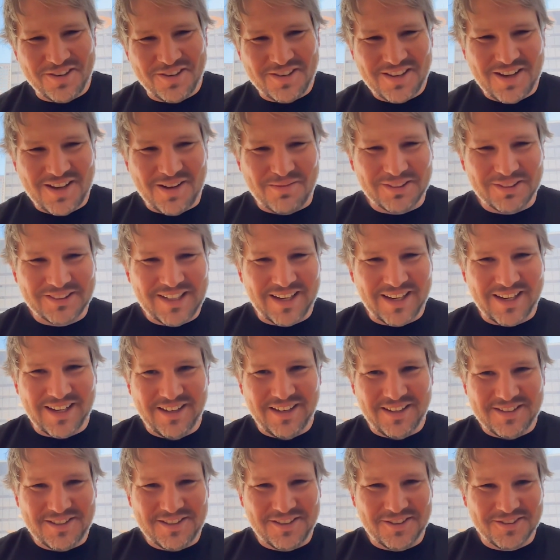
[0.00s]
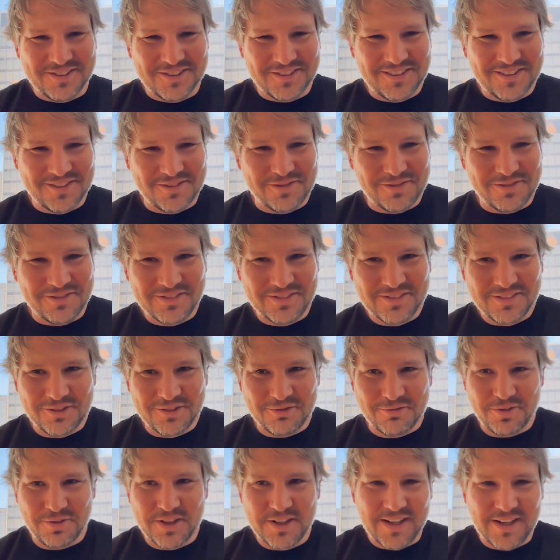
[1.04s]
a couple of decades, you
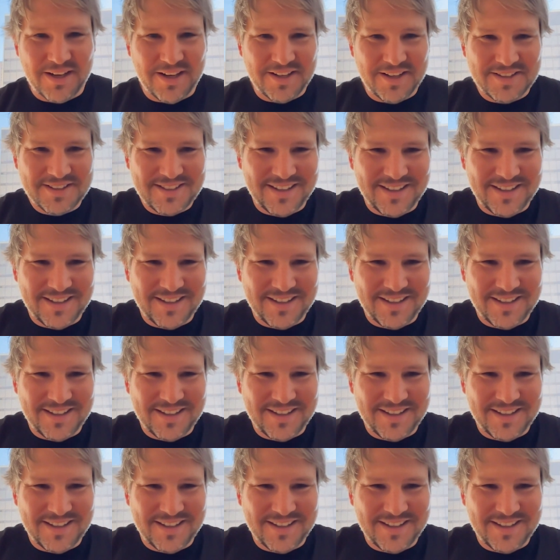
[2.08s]
realize